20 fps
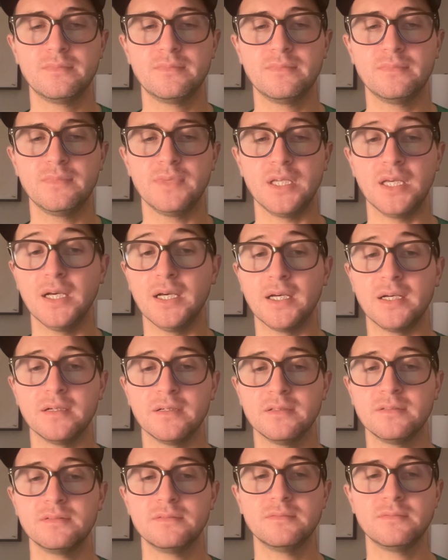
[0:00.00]
Yeah,
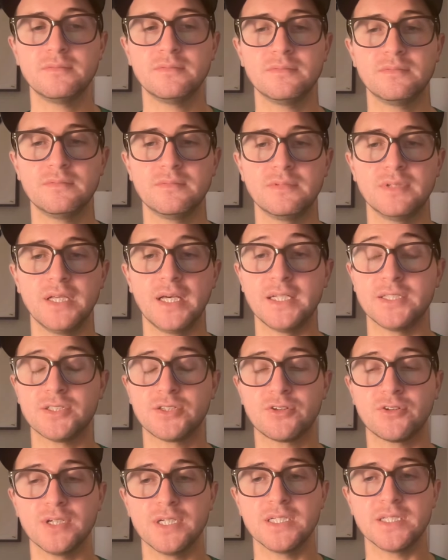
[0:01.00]
that's
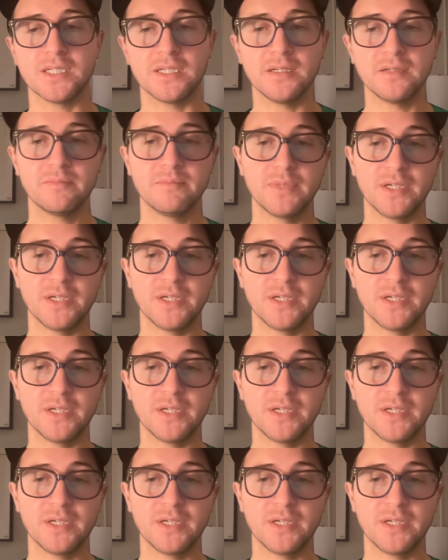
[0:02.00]
crazy.